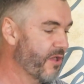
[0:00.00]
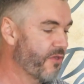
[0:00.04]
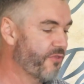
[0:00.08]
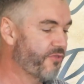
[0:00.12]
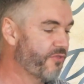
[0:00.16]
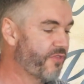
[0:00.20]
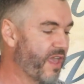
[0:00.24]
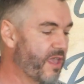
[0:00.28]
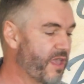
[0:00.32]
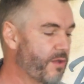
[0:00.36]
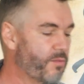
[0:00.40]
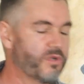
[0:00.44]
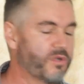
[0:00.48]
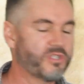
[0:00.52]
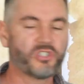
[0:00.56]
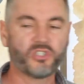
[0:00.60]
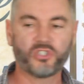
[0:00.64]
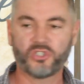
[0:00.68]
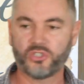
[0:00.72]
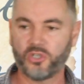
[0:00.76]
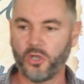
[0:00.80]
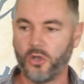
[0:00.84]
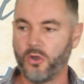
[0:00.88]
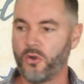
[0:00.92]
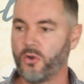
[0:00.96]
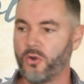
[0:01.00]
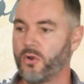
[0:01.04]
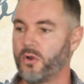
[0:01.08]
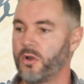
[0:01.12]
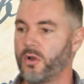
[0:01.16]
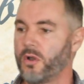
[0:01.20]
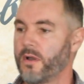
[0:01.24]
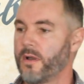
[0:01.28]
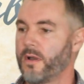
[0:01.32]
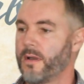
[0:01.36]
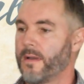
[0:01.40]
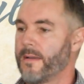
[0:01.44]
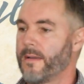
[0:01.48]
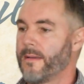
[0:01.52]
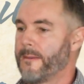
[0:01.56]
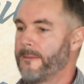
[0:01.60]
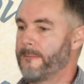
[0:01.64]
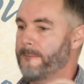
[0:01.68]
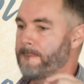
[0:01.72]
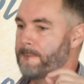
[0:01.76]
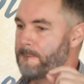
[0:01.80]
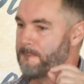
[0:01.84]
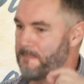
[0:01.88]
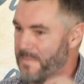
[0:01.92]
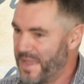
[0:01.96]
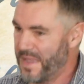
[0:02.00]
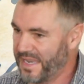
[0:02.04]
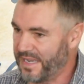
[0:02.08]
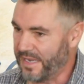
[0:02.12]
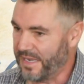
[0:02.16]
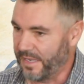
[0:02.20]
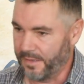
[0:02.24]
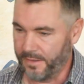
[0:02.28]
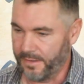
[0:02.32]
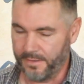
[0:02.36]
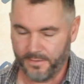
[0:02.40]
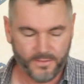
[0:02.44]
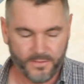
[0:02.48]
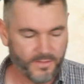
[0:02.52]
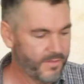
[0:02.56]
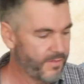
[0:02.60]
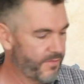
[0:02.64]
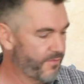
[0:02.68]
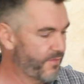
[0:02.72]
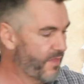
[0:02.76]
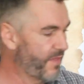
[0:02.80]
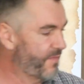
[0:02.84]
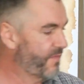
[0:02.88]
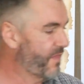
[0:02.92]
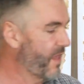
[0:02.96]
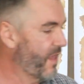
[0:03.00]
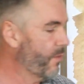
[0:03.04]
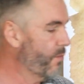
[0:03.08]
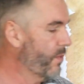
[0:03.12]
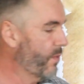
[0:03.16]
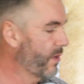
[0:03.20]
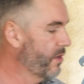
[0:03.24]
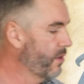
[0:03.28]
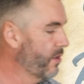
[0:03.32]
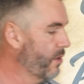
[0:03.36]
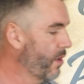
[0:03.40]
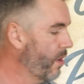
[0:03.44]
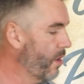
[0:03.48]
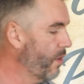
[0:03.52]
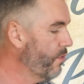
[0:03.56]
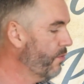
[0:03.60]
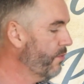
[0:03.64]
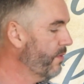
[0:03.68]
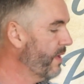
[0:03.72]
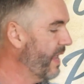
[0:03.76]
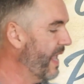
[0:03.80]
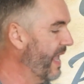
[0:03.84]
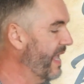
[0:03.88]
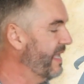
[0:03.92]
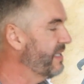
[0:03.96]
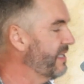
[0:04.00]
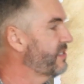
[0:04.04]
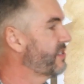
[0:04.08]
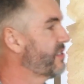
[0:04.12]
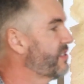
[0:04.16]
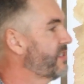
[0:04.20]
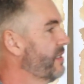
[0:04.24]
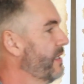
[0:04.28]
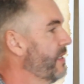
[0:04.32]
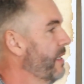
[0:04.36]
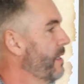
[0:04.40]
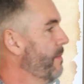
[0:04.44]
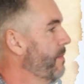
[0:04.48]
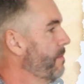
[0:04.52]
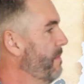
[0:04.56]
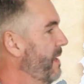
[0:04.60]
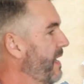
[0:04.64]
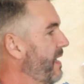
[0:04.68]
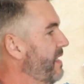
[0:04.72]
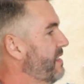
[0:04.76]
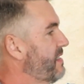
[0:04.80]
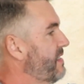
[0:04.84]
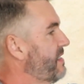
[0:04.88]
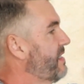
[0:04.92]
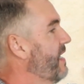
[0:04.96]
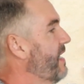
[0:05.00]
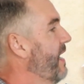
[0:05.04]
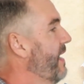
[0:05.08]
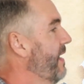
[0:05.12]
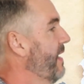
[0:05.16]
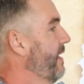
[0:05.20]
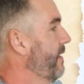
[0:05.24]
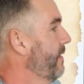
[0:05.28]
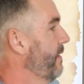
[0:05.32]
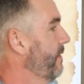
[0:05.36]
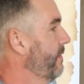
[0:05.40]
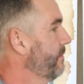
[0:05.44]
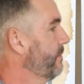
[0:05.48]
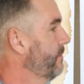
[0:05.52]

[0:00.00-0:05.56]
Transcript: they were so many that they were known as Melissae.